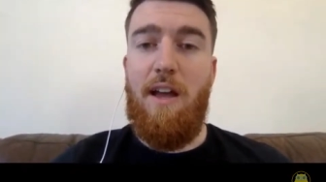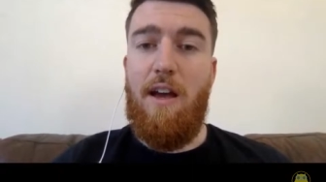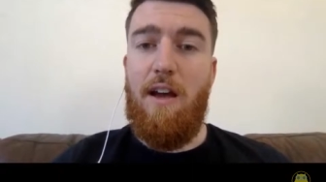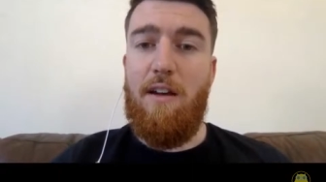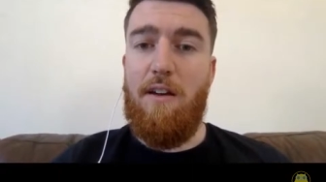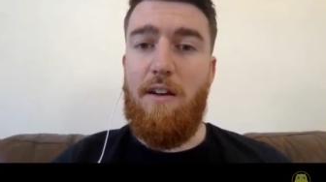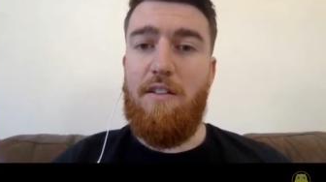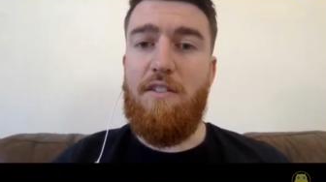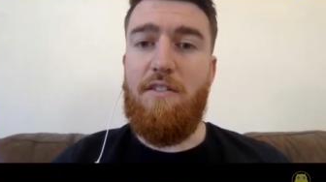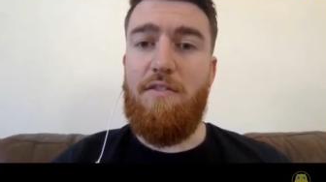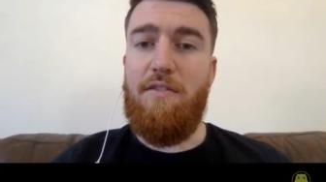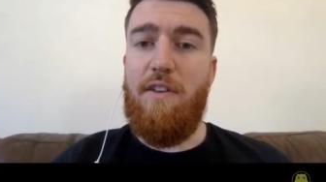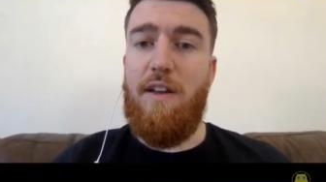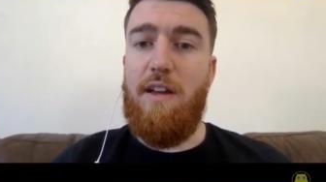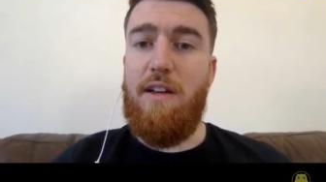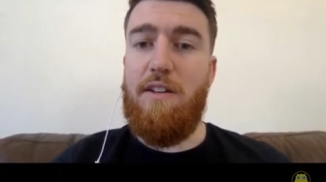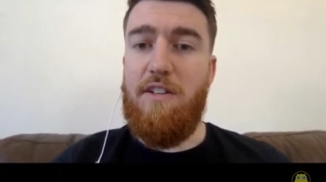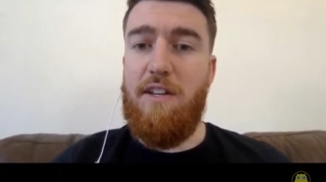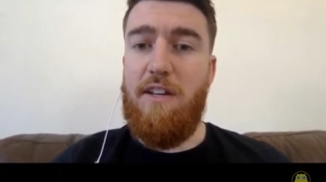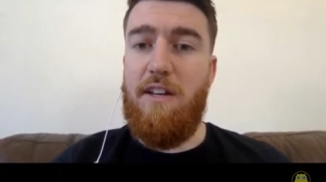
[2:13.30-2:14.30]
a lot of
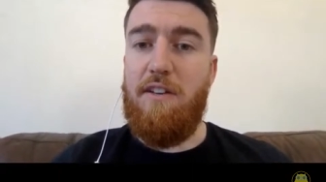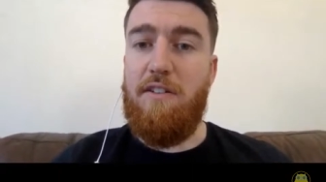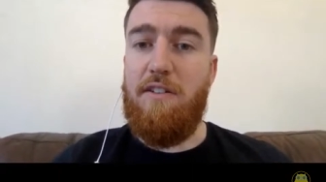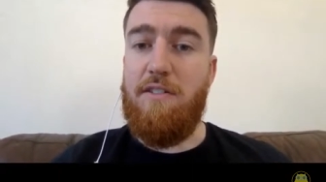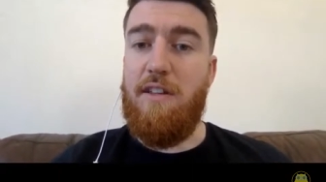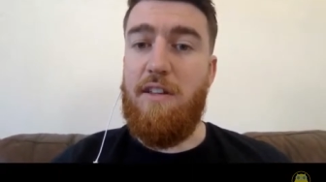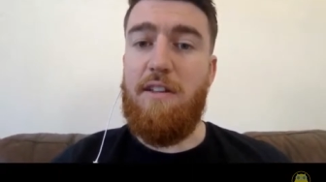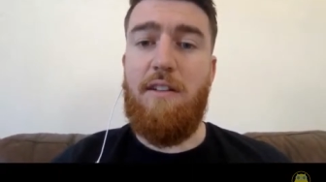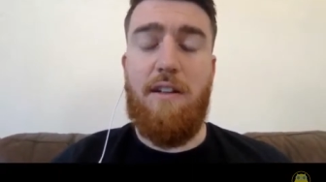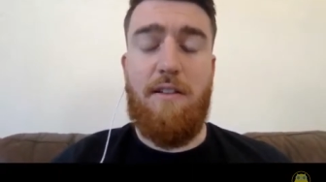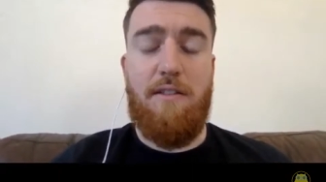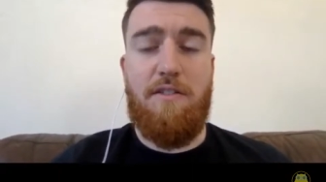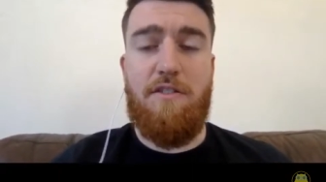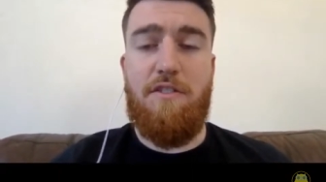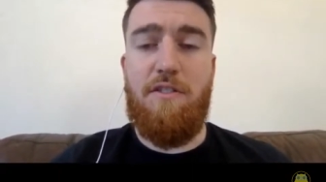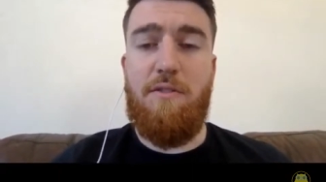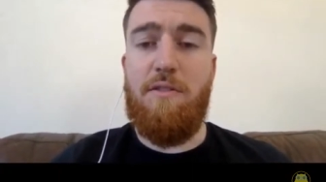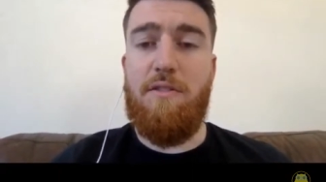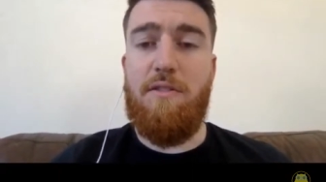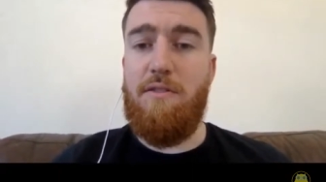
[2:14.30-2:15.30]
educators and, and
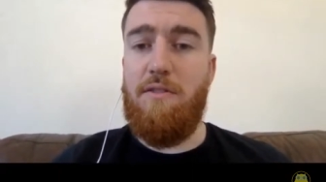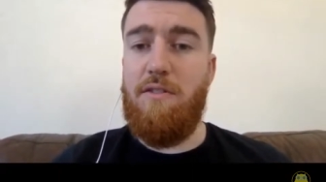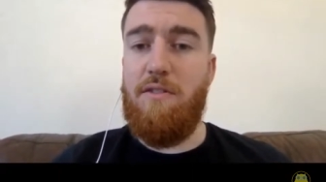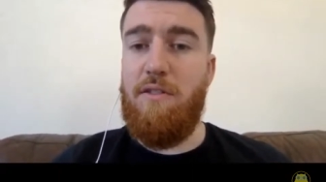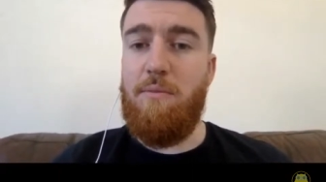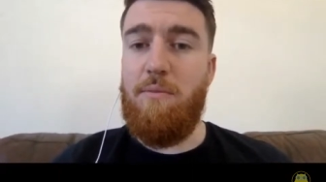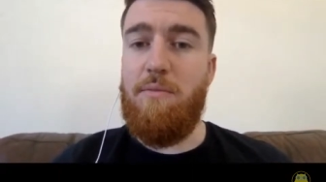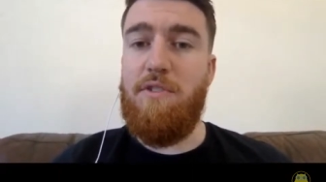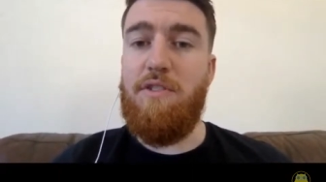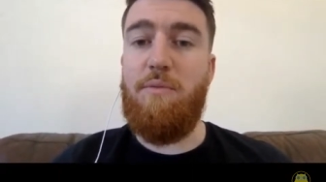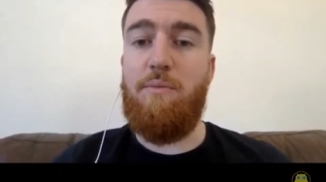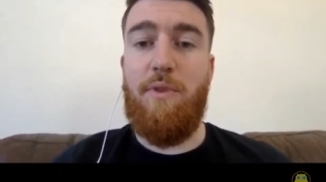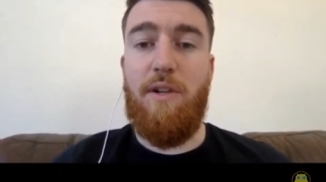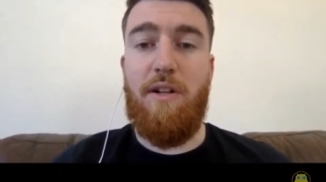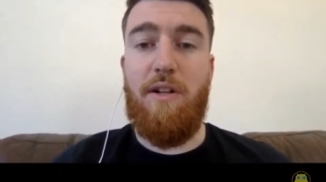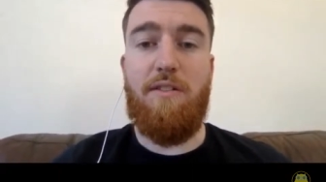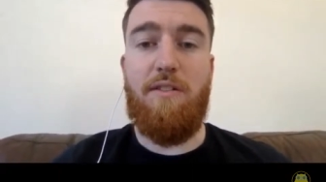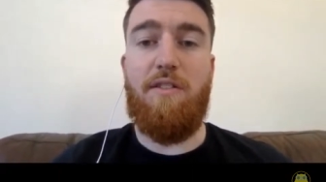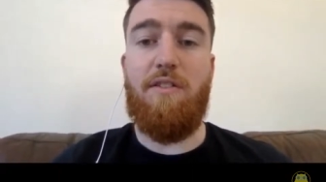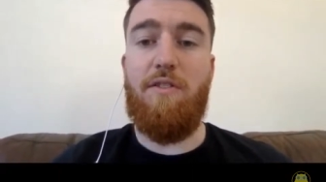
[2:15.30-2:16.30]
students who come to
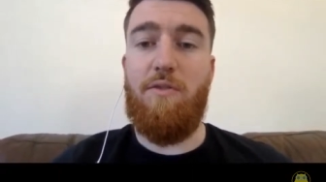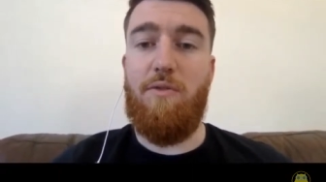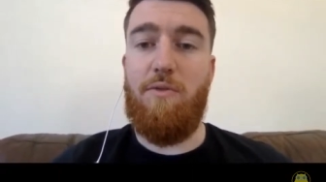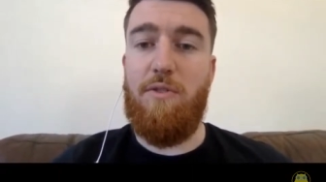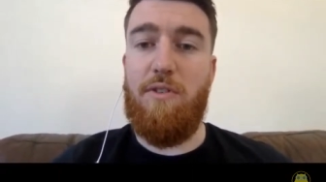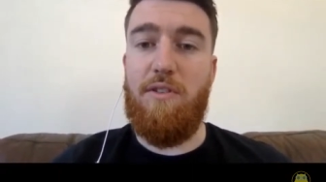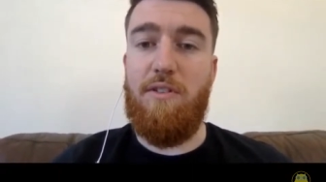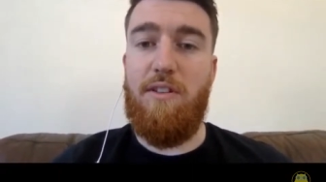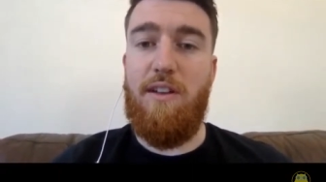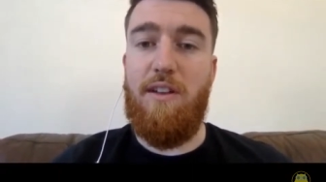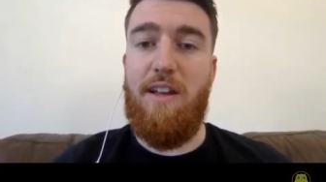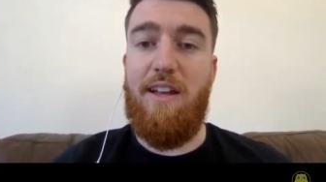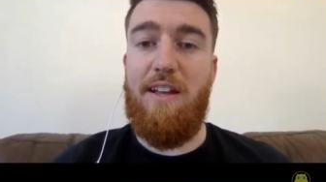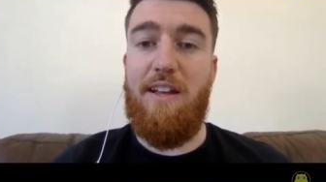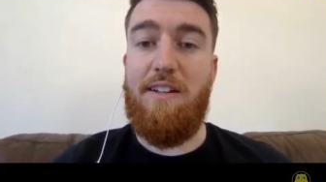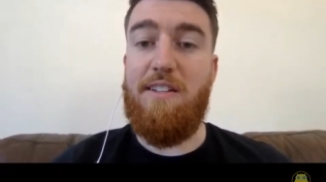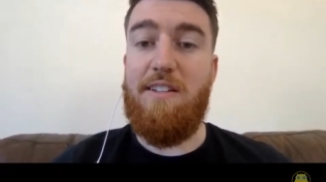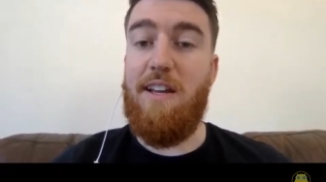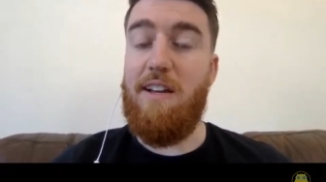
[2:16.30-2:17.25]
build their own uh,